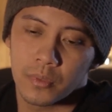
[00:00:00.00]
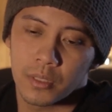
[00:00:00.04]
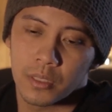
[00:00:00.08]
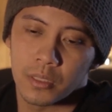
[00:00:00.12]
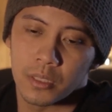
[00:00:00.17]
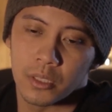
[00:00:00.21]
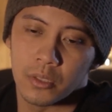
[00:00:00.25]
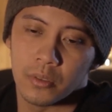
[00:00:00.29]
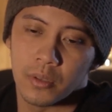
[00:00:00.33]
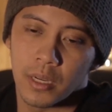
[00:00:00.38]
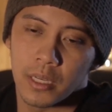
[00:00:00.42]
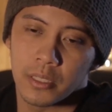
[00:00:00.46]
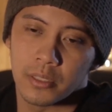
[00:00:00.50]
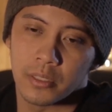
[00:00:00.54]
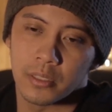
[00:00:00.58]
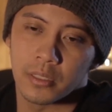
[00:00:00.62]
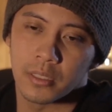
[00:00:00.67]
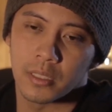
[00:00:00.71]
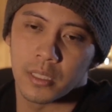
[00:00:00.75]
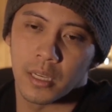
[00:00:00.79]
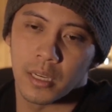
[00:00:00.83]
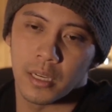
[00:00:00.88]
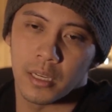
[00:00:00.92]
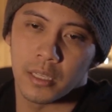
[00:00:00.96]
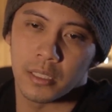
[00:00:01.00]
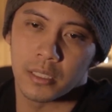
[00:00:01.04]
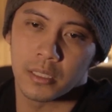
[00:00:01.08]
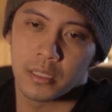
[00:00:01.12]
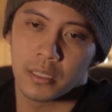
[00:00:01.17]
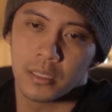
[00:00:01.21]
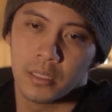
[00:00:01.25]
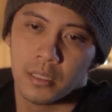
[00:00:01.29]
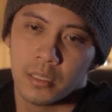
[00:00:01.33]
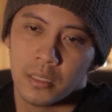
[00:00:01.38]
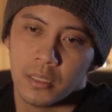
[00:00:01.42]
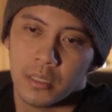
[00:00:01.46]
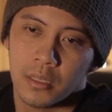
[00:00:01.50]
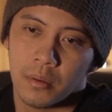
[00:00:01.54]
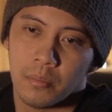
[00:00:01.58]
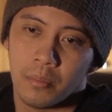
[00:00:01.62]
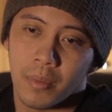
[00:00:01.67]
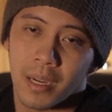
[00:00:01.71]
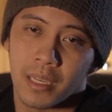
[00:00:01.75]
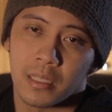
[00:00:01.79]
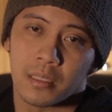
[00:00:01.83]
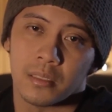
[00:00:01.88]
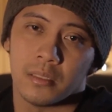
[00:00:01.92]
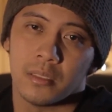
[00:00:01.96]
know, exercise
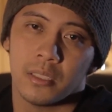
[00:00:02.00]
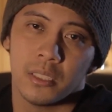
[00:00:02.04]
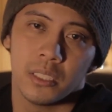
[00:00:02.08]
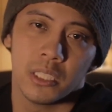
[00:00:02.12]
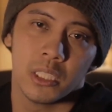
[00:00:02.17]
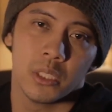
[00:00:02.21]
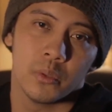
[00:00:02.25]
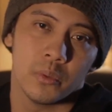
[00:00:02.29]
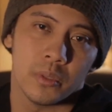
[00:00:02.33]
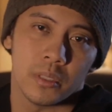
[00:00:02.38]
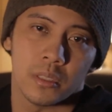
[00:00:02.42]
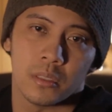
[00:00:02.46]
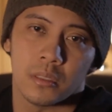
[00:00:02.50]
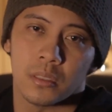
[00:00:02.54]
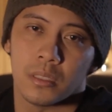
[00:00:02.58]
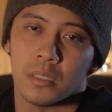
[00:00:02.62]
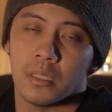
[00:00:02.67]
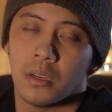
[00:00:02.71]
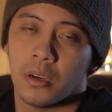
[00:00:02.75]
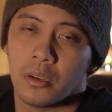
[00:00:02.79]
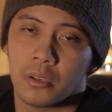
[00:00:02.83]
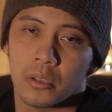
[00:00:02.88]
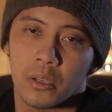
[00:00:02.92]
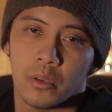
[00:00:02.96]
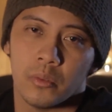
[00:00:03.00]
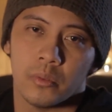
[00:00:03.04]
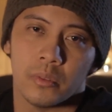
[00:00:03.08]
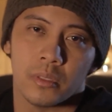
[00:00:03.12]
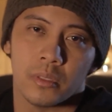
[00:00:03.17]
my continuing and ongoing